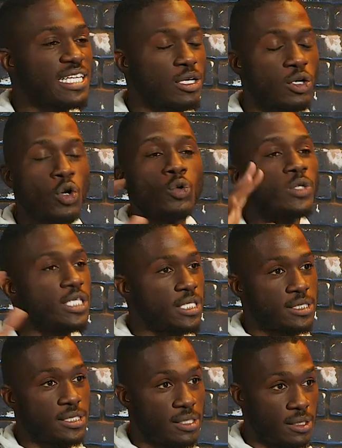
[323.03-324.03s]

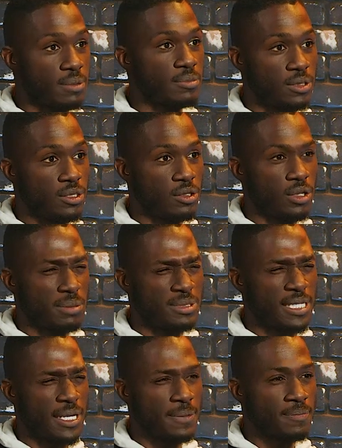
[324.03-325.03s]
kookiness to them. Mm-hmm. You know what I'm
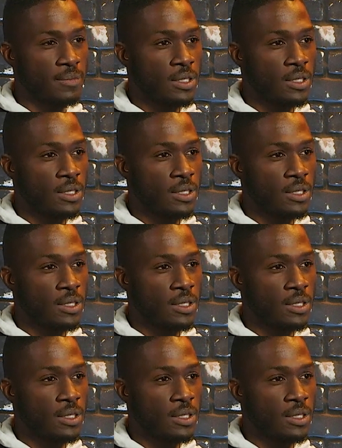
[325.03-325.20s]
saying? Mm-hmm.